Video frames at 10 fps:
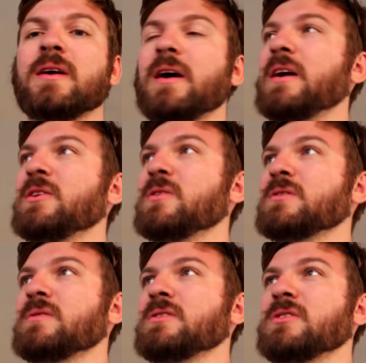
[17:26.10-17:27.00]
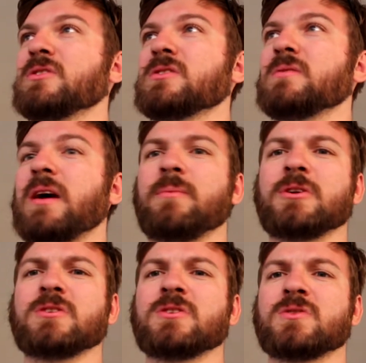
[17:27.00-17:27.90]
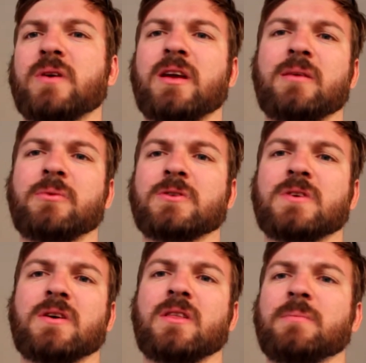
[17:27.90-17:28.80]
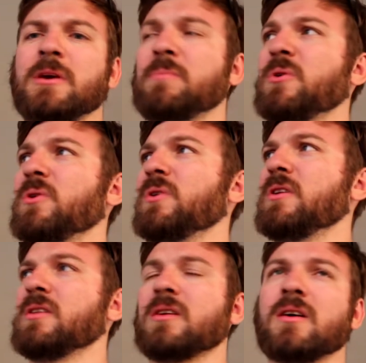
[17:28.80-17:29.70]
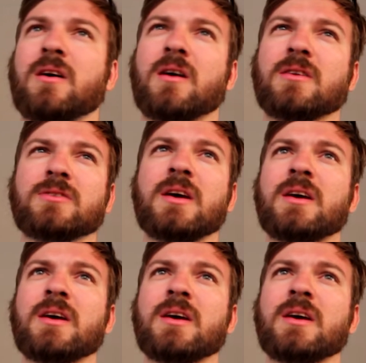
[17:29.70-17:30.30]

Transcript: Uh, endurance racing, just how much strain it puts on the people and on the cars.